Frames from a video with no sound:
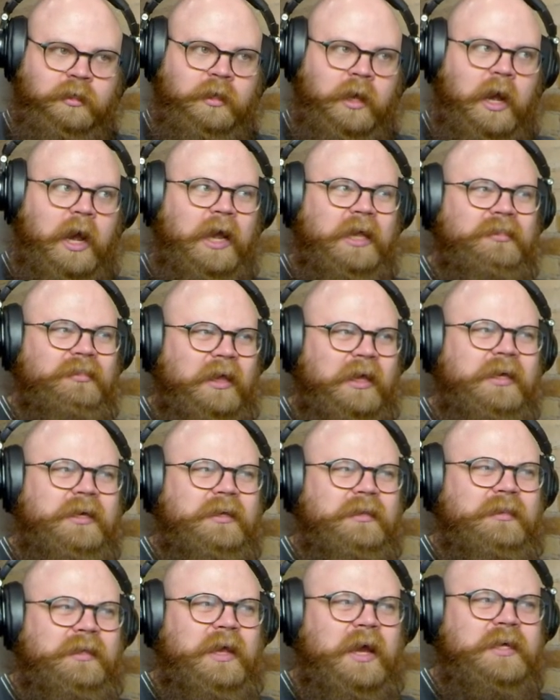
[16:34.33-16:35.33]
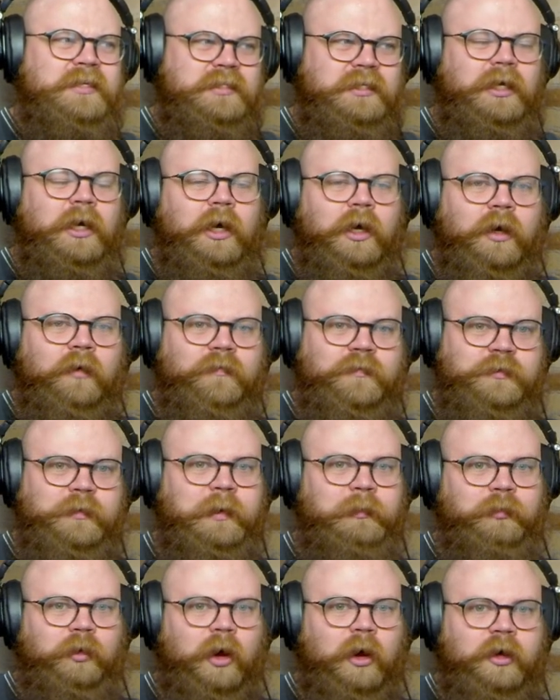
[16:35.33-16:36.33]
I like the idea of
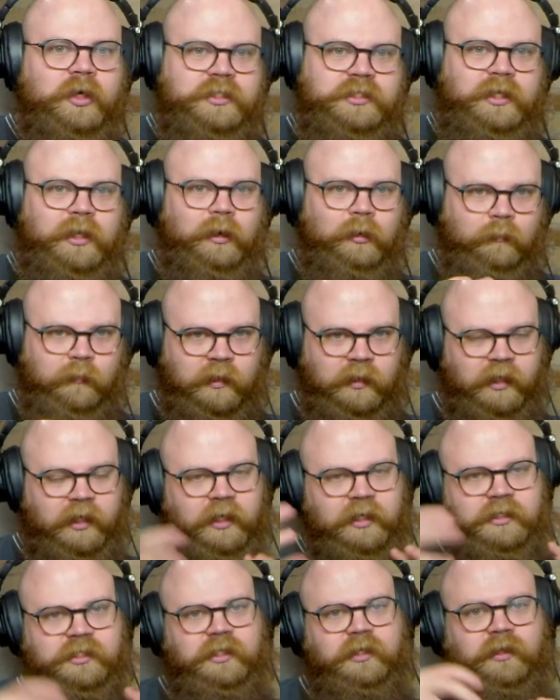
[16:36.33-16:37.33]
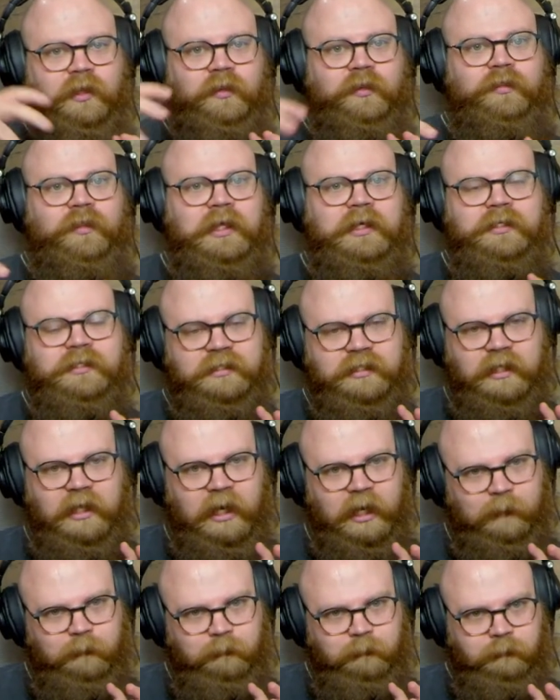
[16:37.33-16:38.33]
doing products that aren't related to the things that
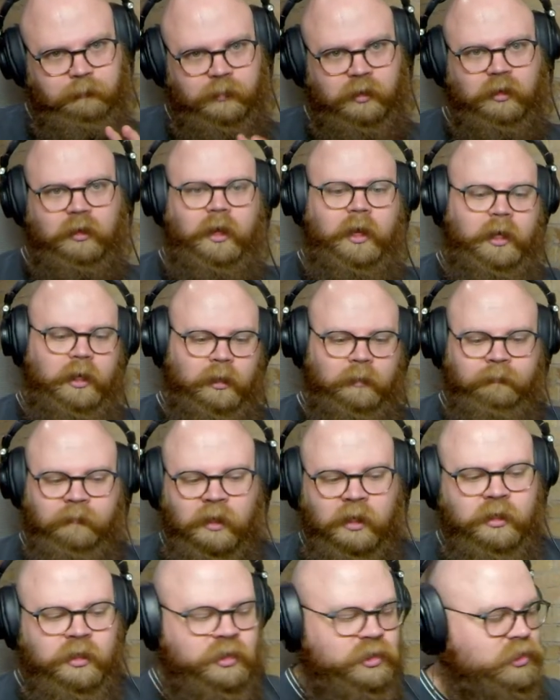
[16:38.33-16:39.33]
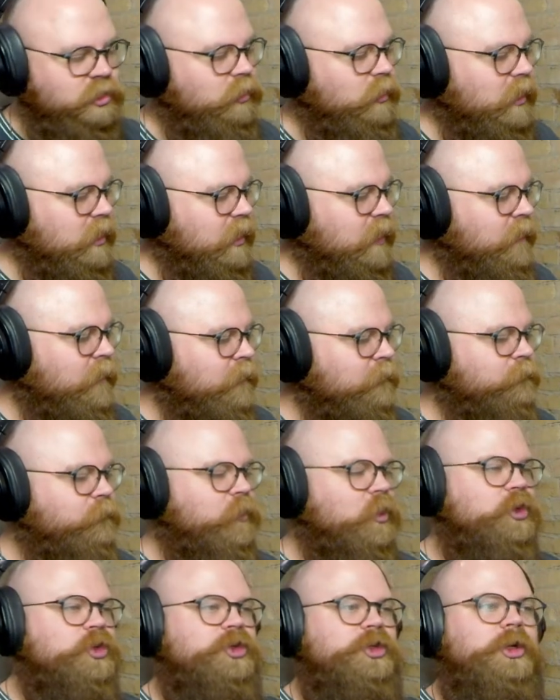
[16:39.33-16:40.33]
I play. So like
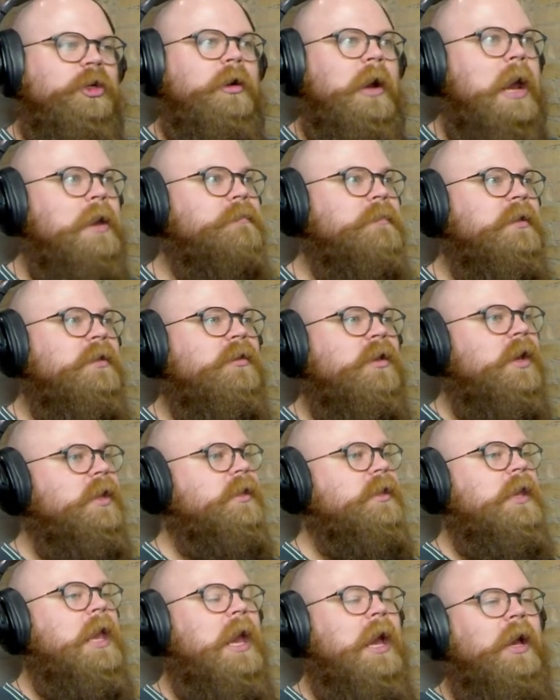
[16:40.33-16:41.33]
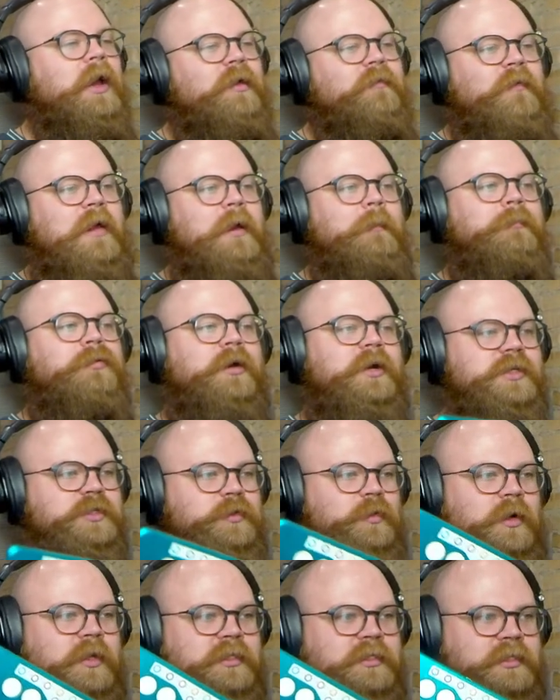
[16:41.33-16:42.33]
for sure, I'd be like, yeah, if Empress
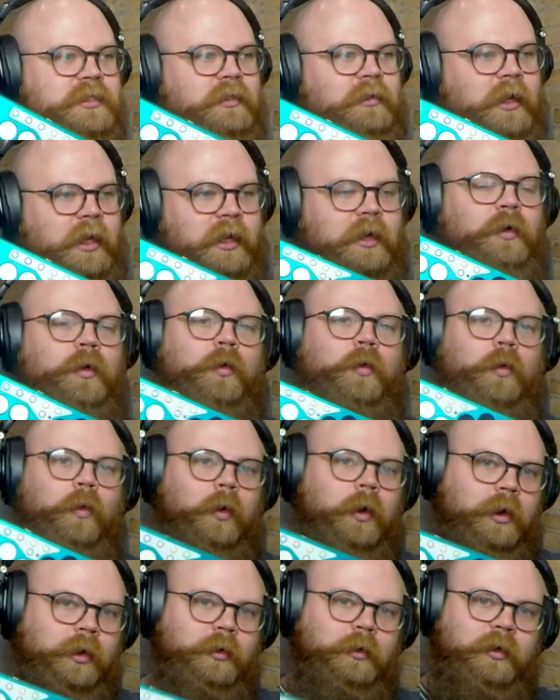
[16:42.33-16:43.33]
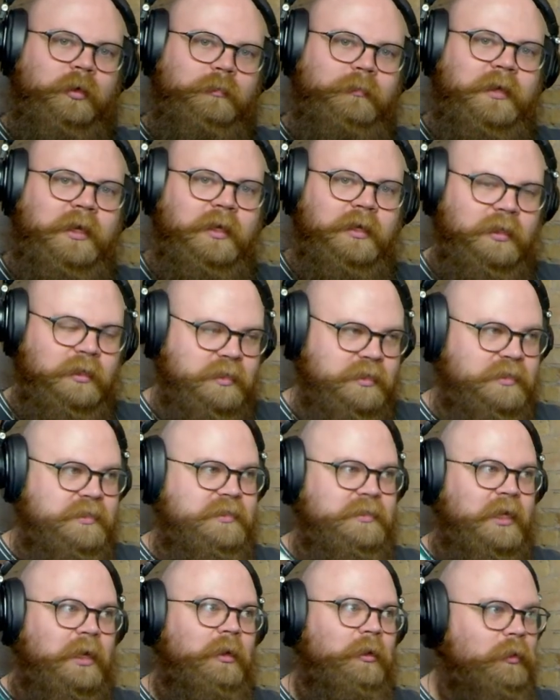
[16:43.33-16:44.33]
wants to like work with me to
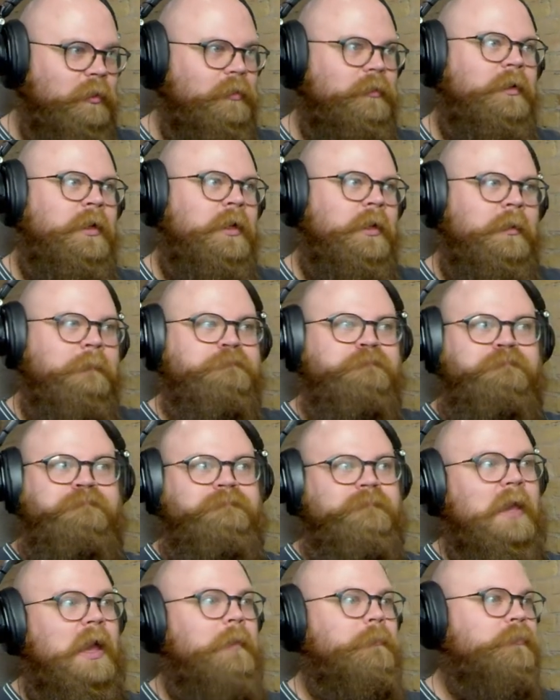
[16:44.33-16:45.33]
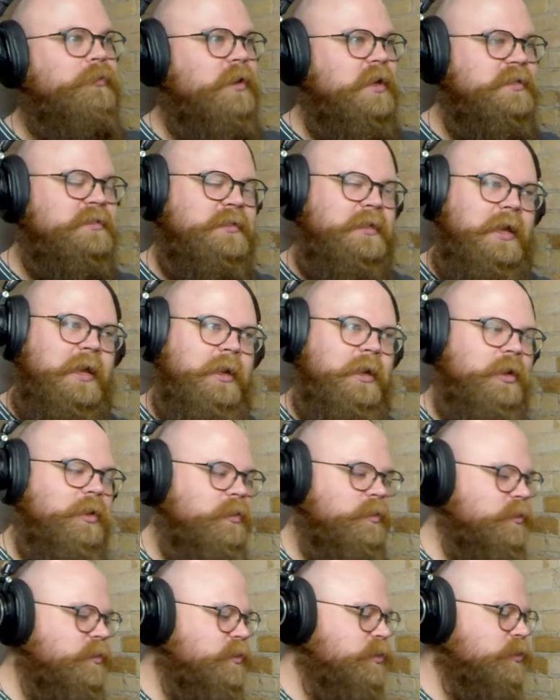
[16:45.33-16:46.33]
sell Empress
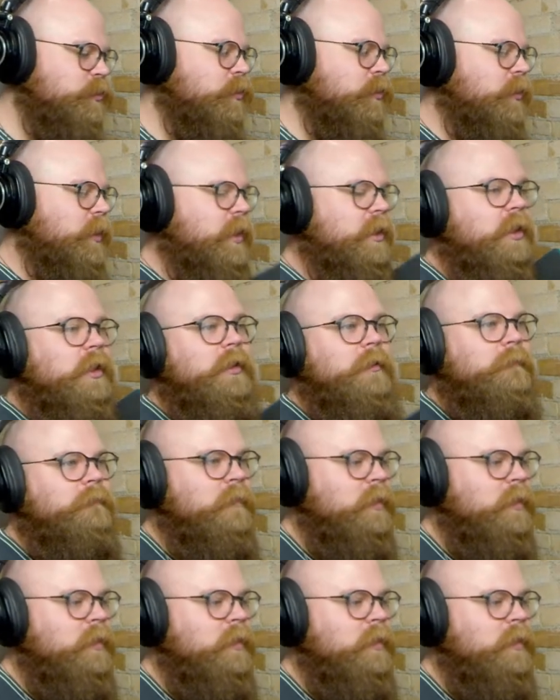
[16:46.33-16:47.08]
Nanos or like a